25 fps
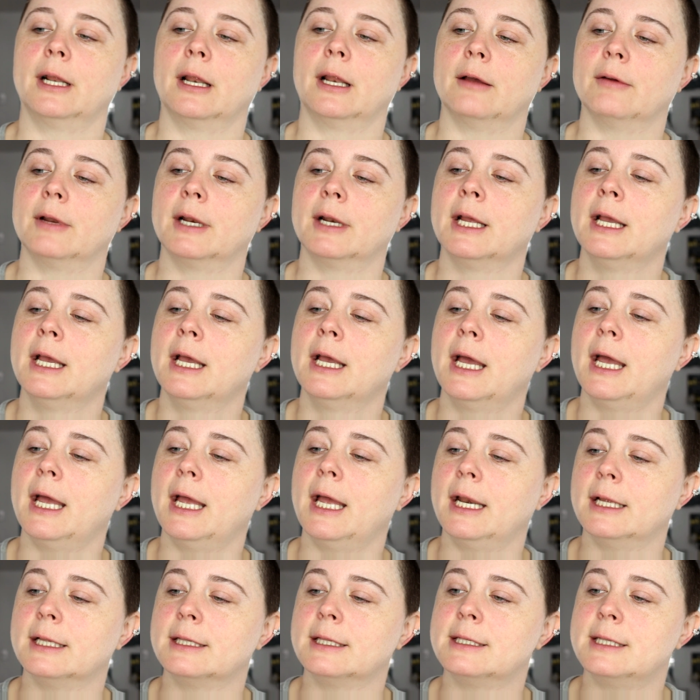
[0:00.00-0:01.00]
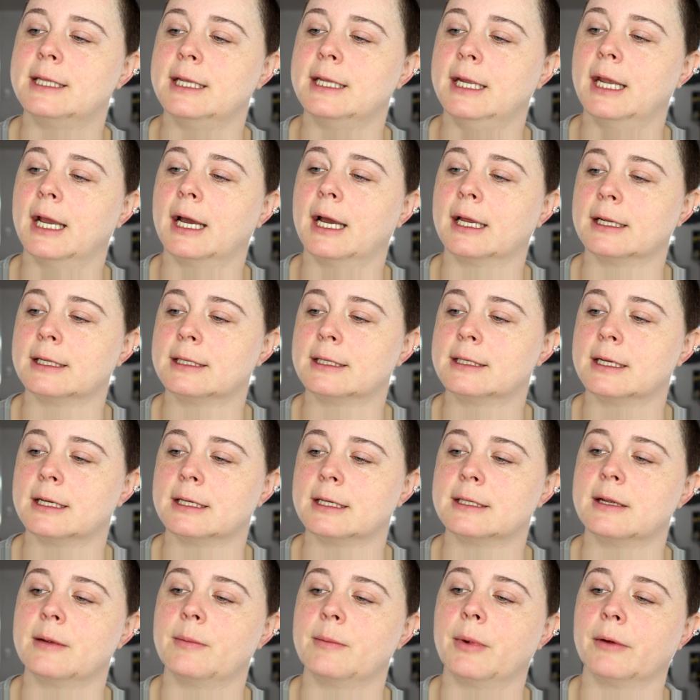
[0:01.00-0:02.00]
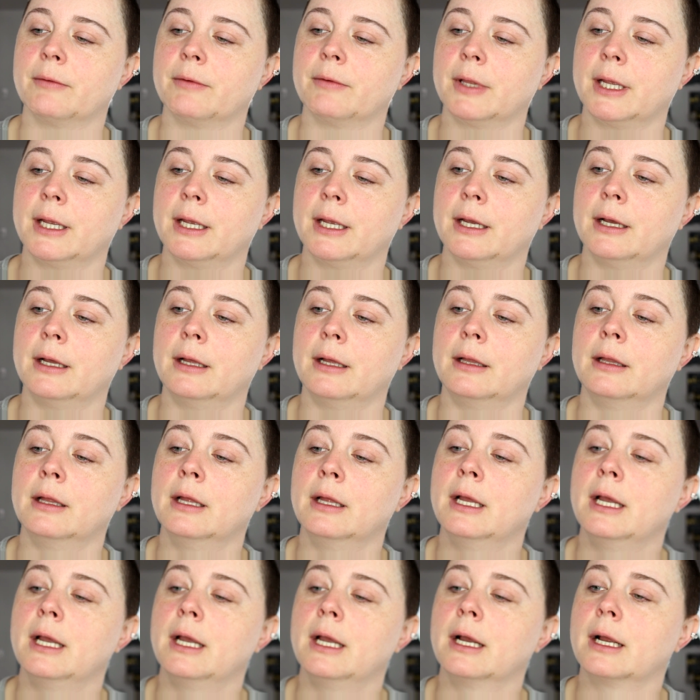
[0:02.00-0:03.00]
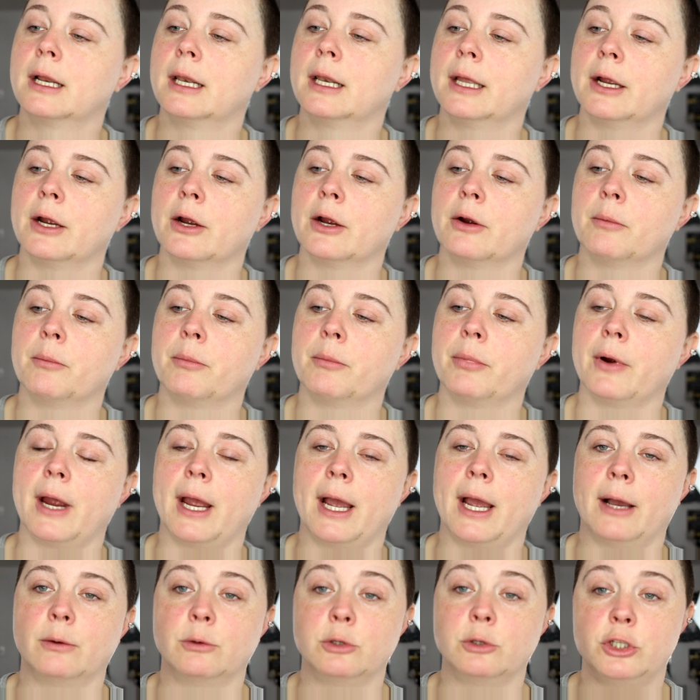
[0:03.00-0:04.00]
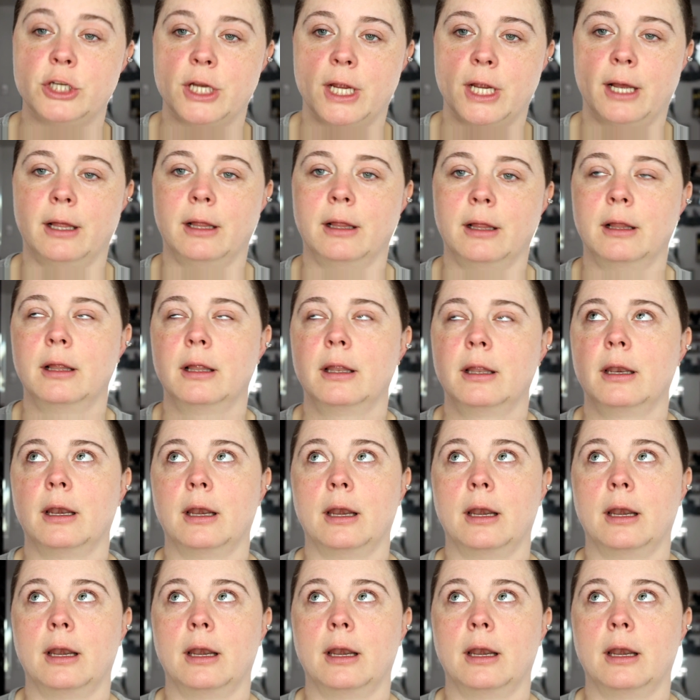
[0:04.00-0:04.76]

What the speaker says: love it. And it's the Anastasia Beverly Hills Clear Brow Gel.